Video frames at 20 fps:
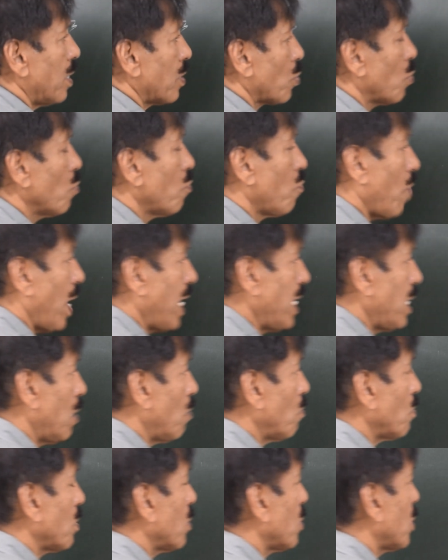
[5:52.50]
to find
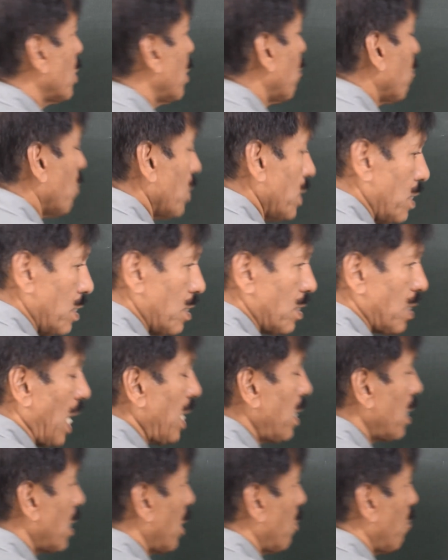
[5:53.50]
out the shear, with the
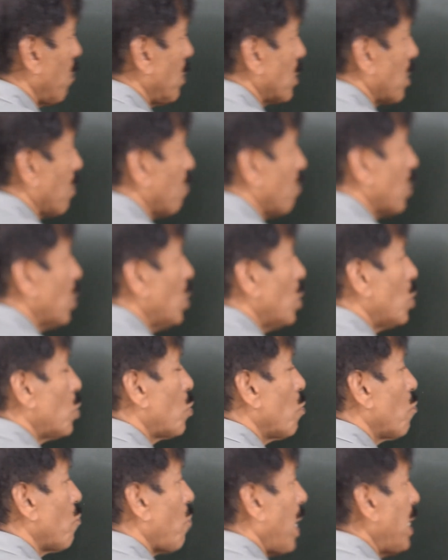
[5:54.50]
sign convention,
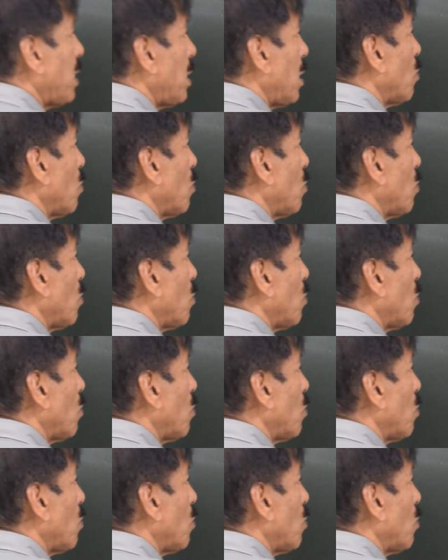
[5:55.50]
to find